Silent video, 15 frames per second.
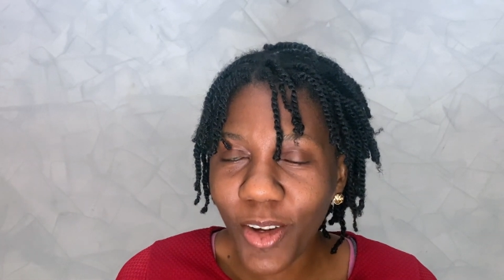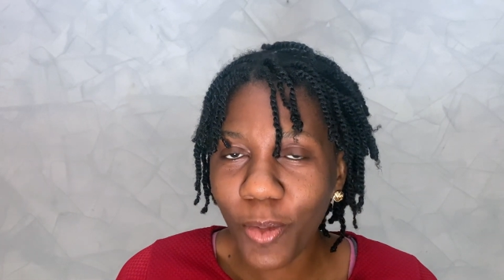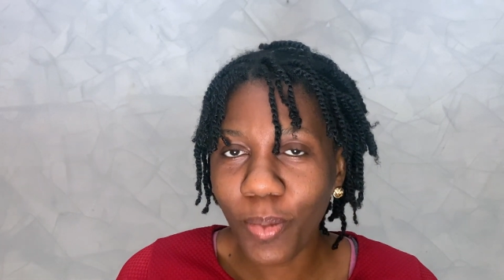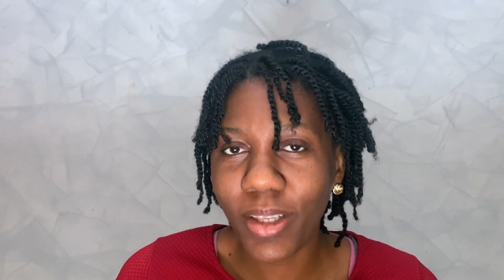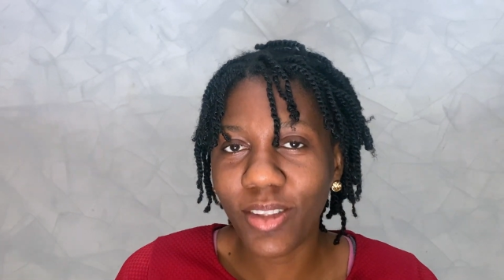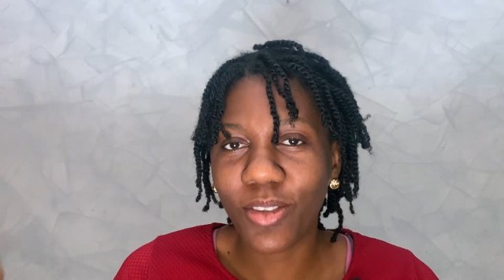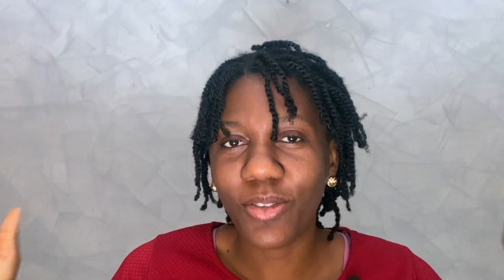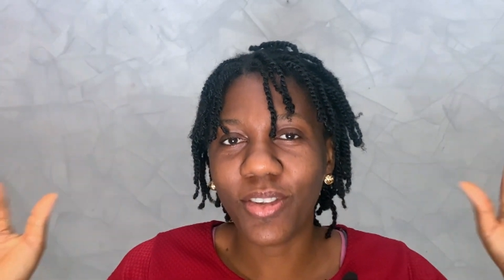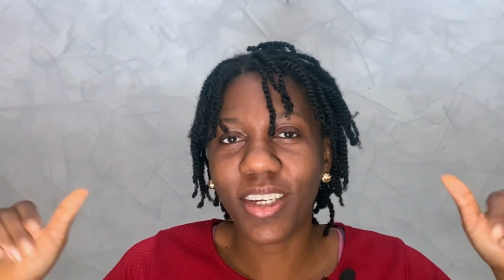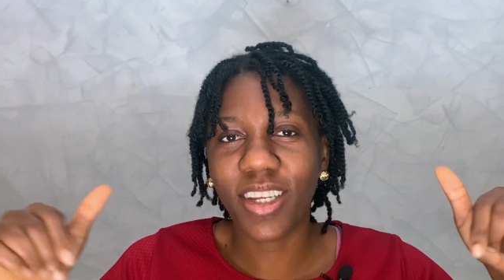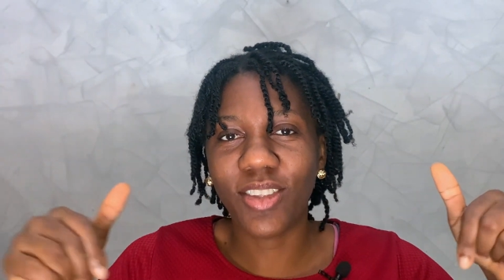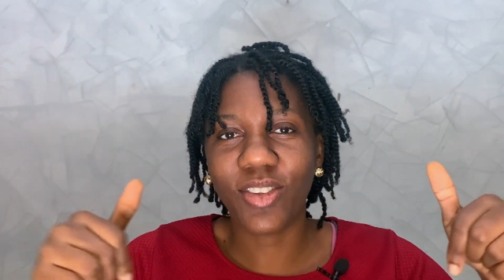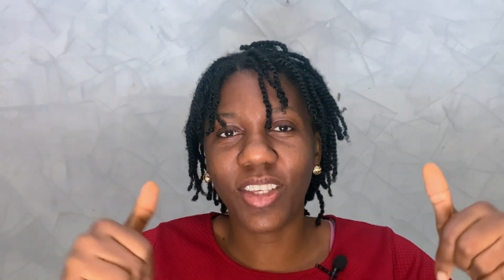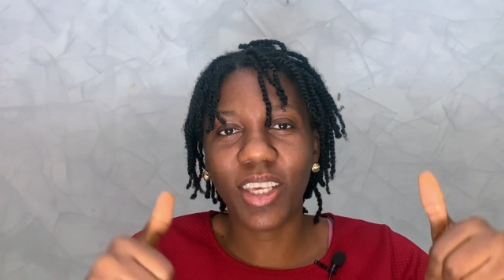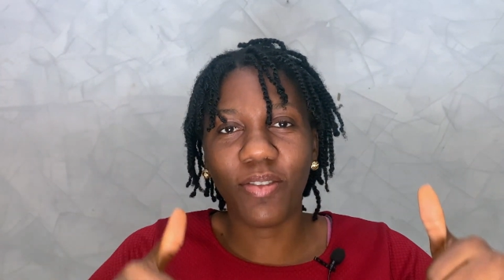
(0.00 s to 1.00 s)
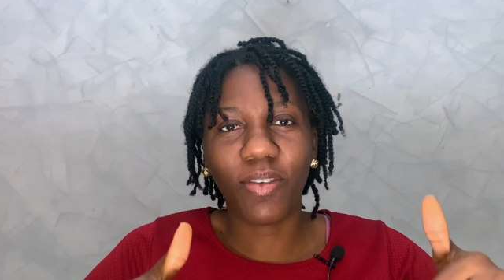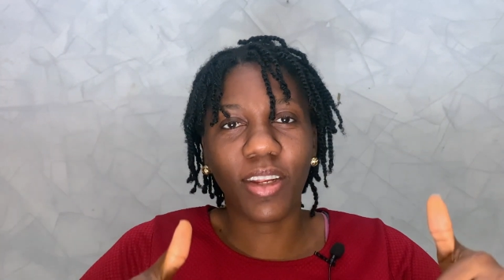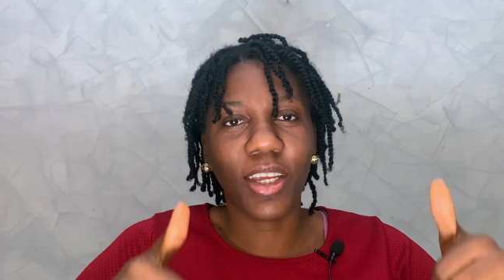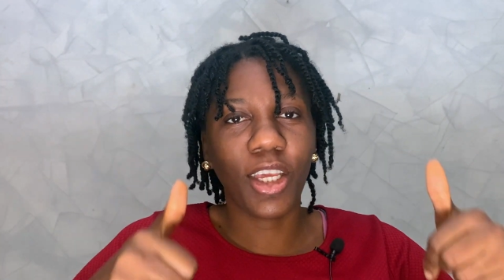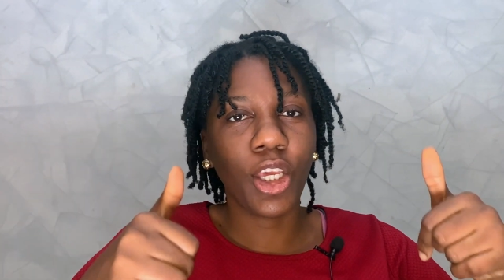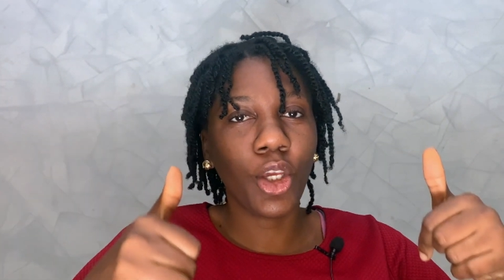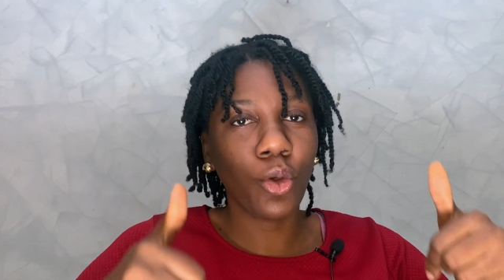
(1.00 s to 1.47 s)
Please don't forget to give it a
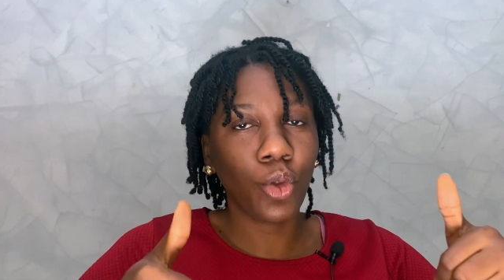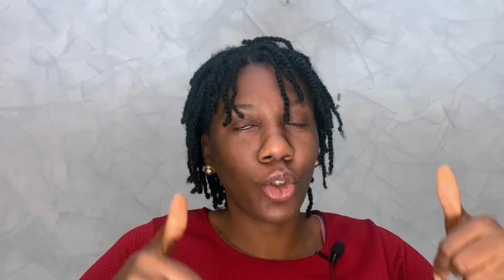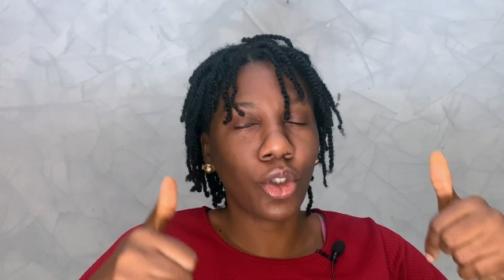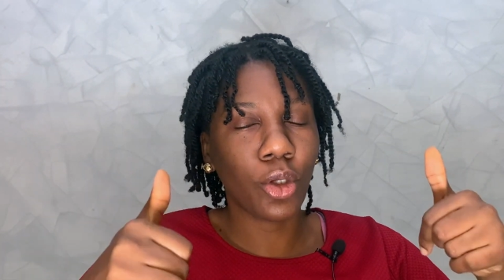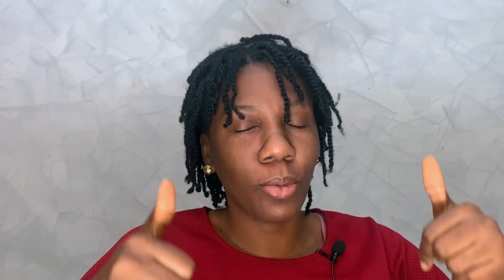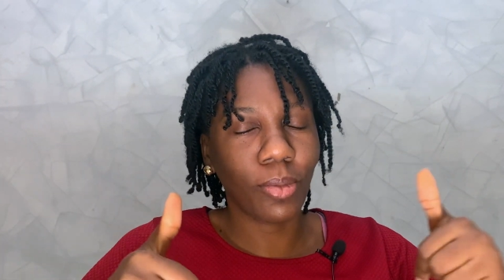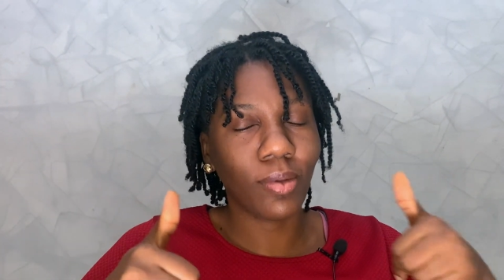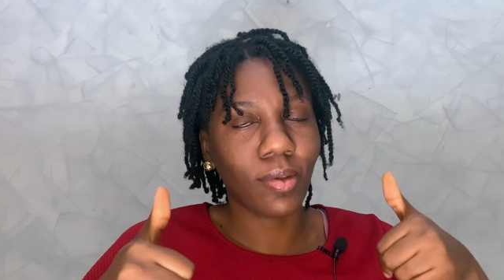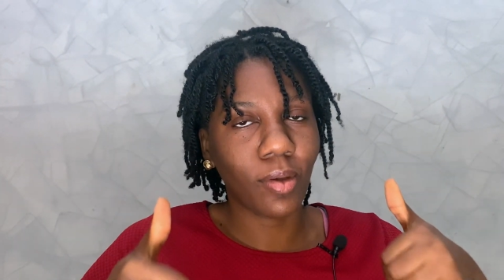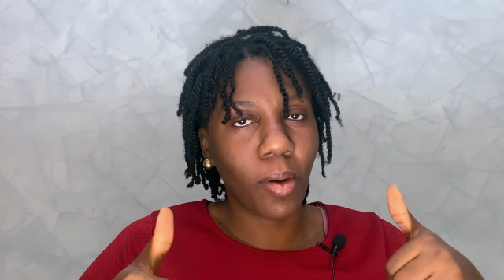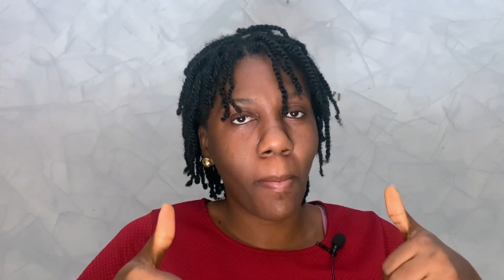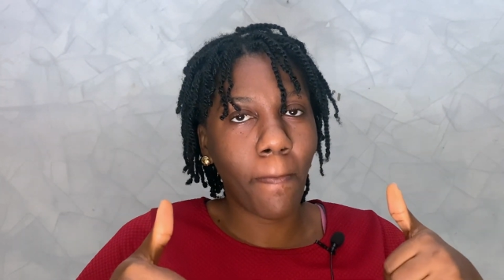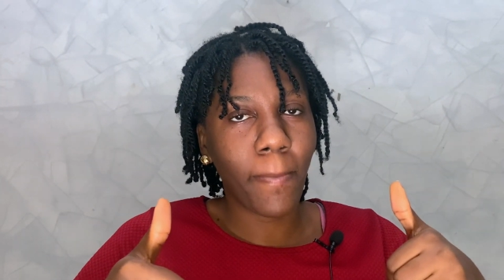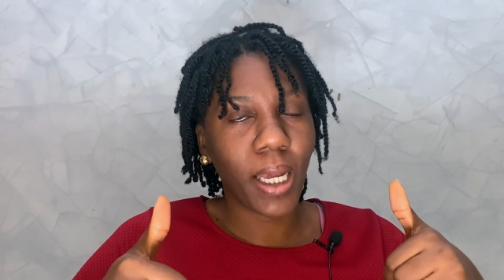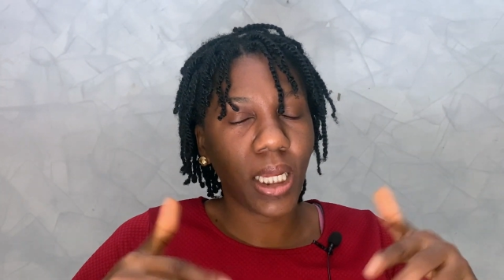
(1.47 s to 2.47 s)
huge thumbs up,